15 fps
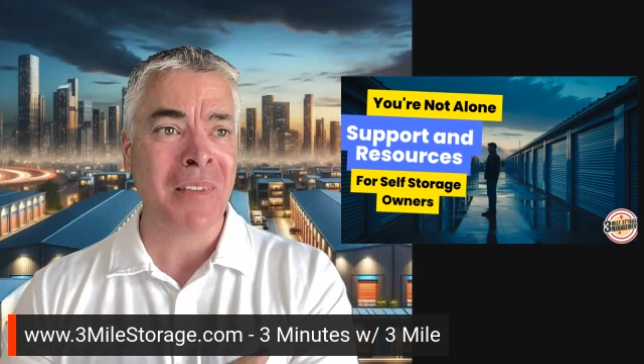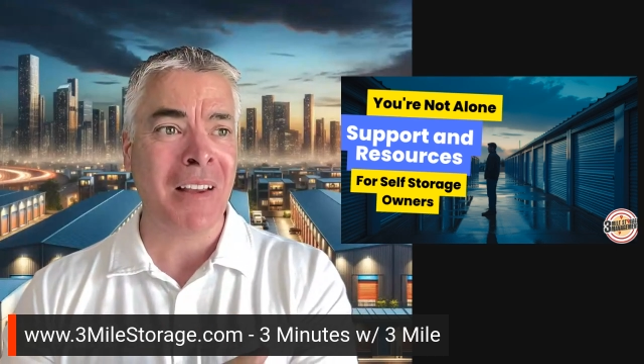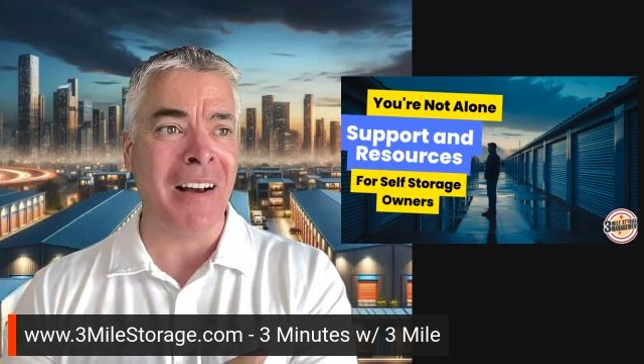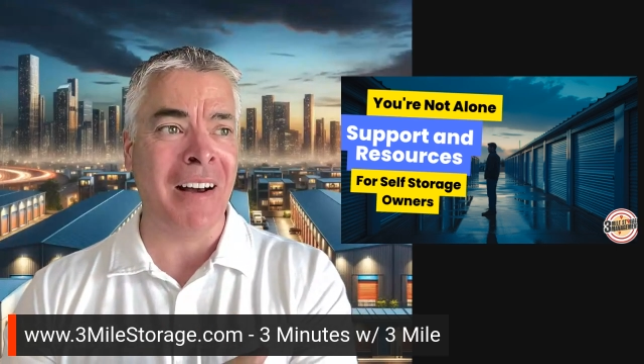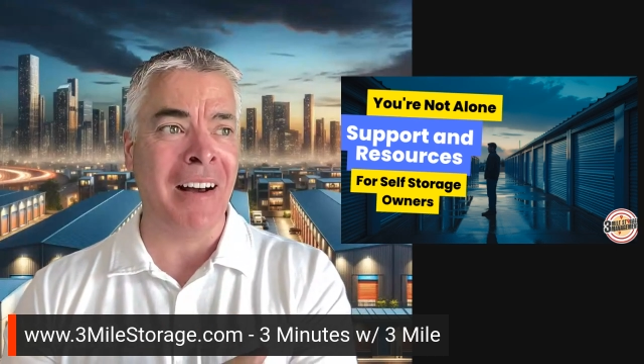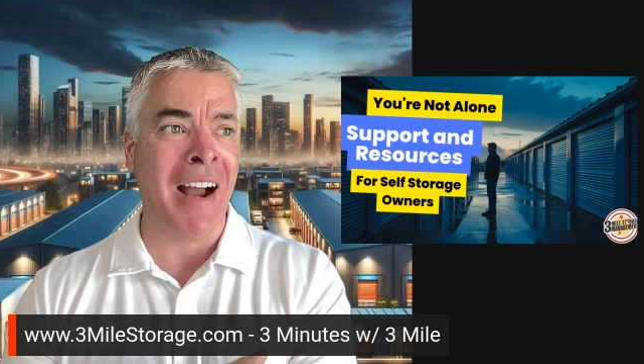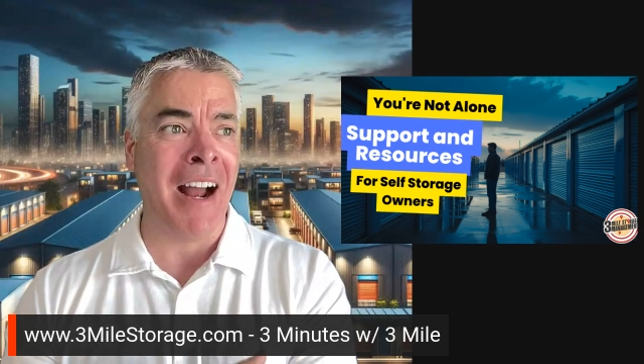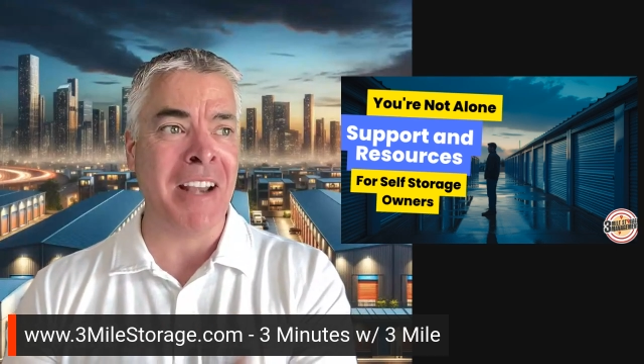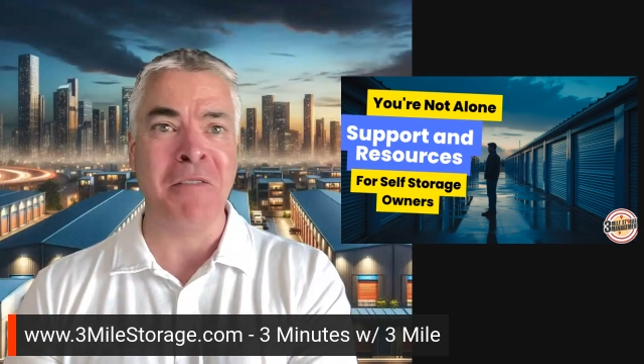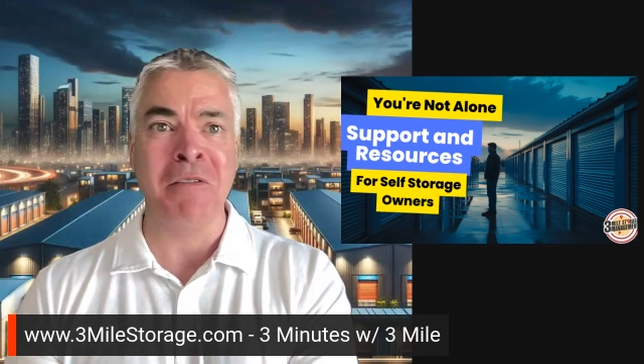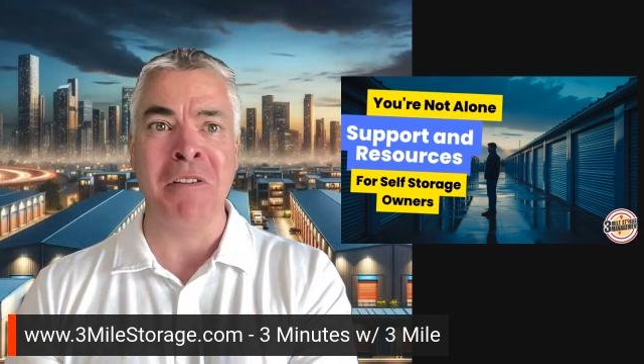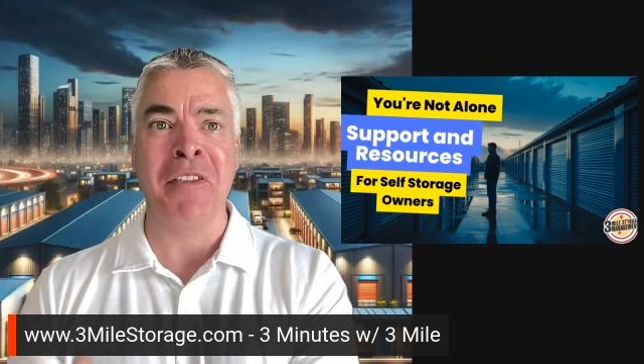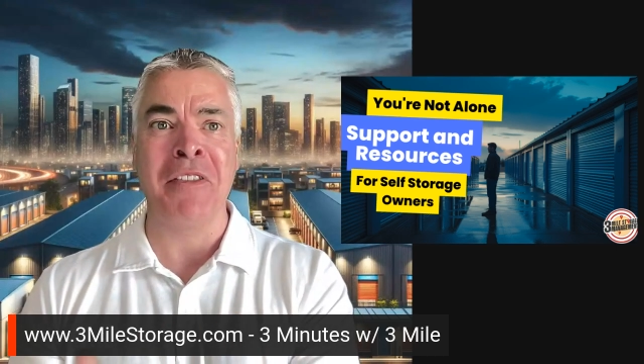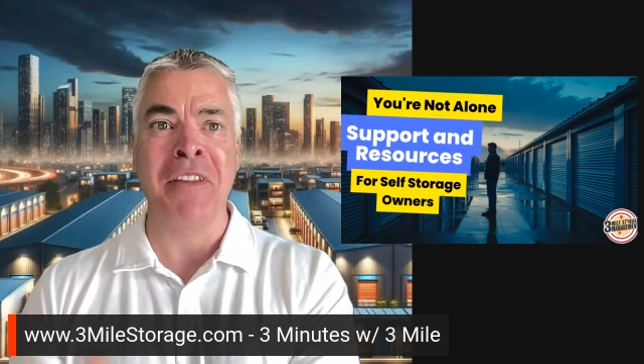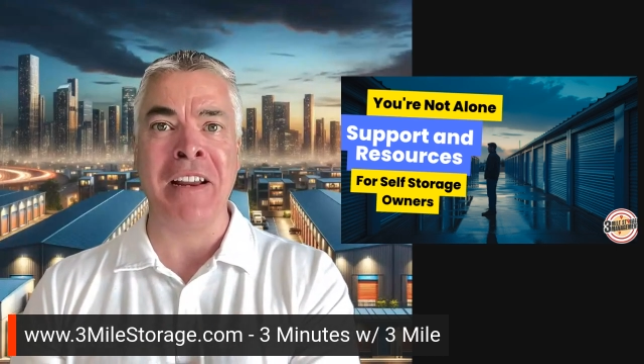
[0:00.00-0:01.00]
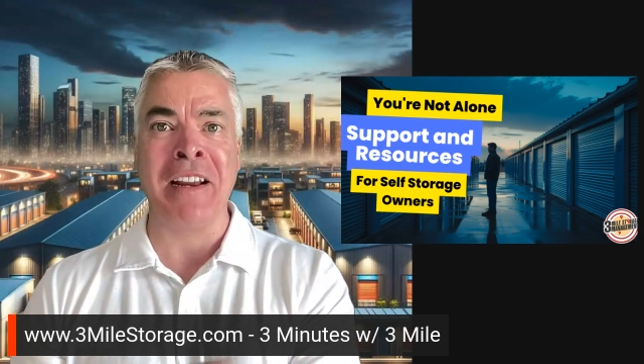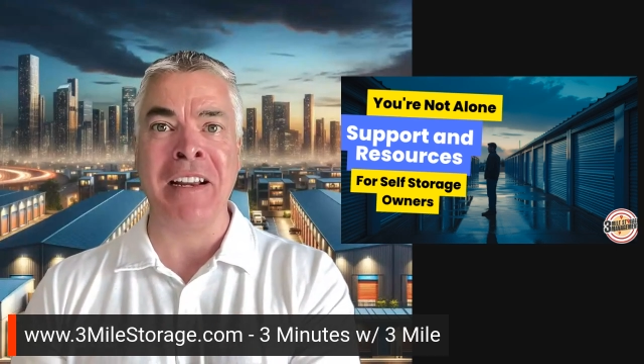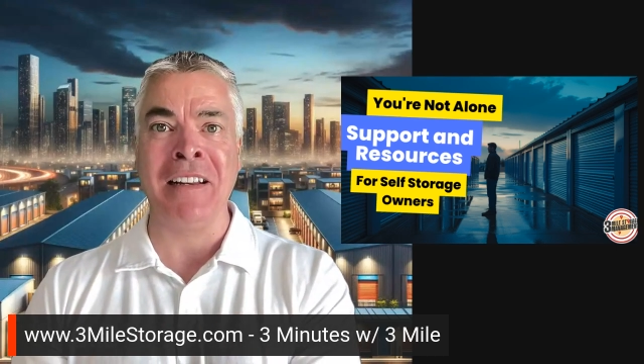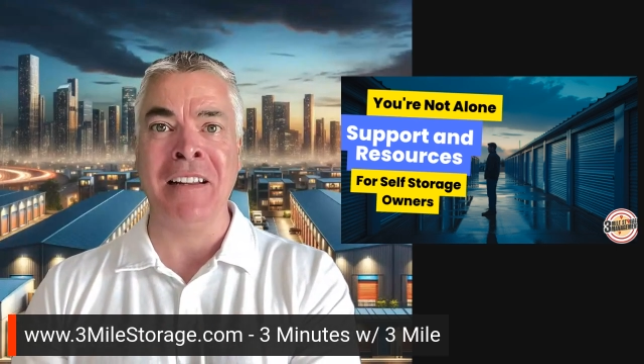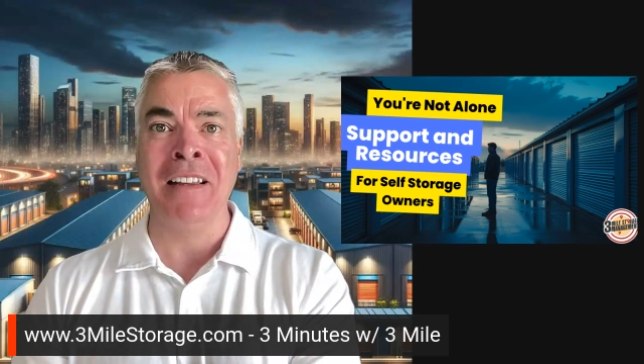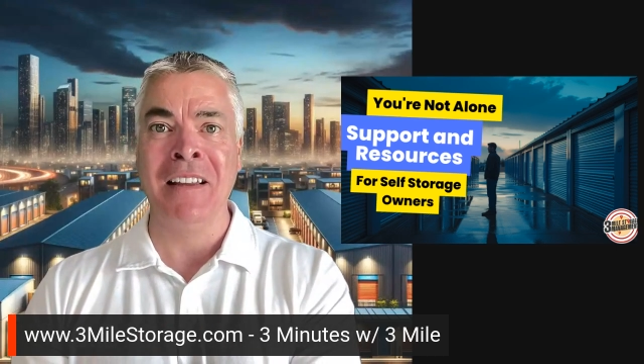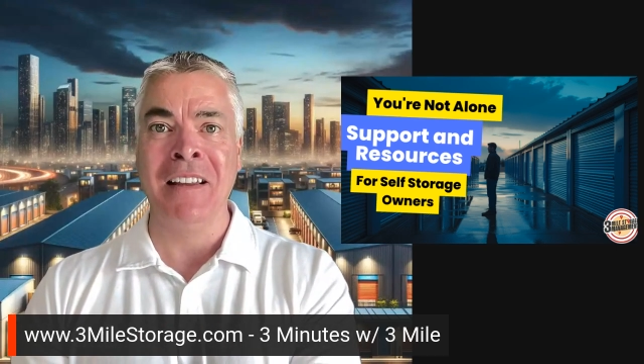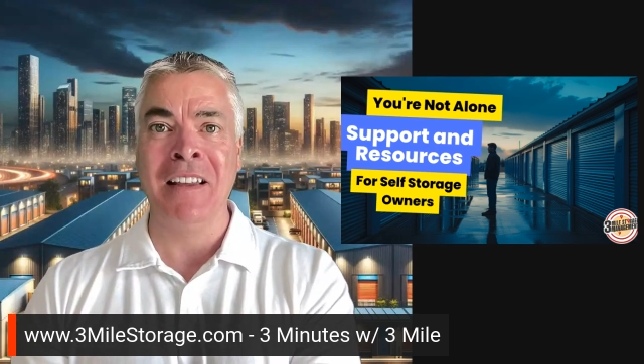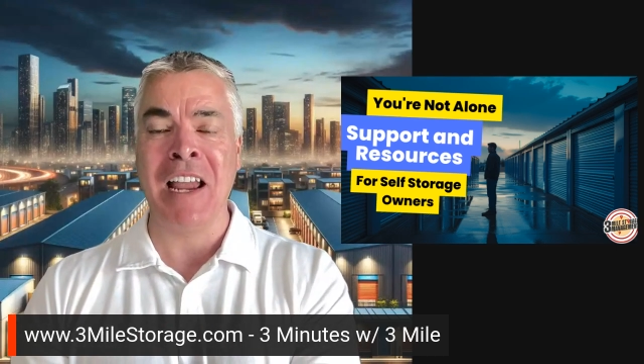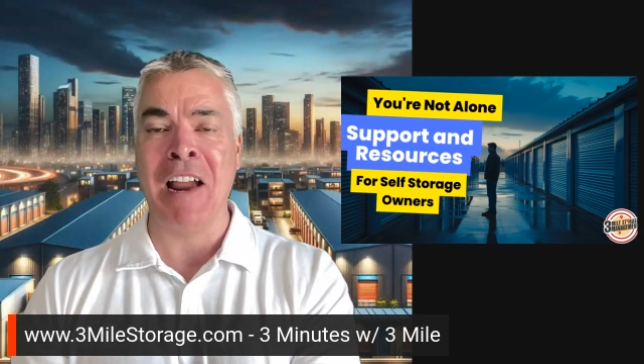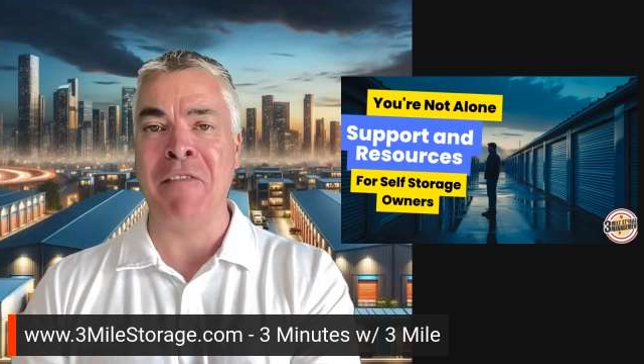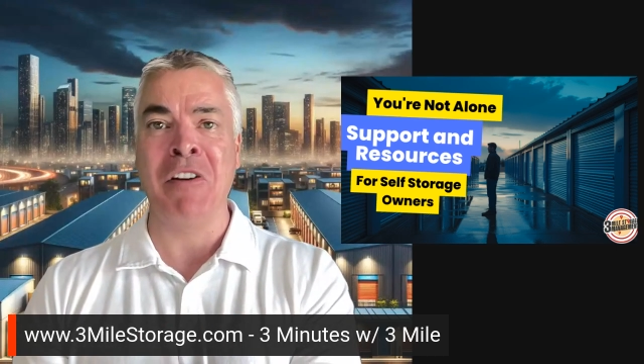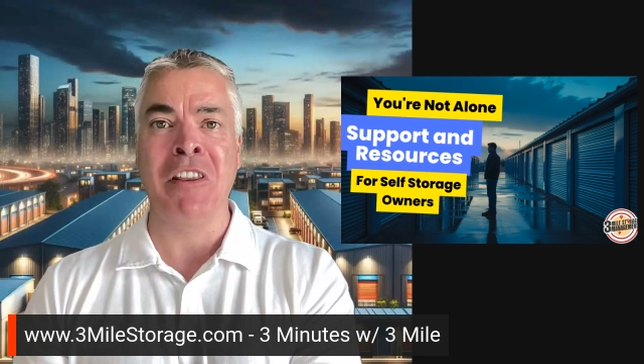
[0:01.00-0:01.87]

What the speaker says: I do a thing every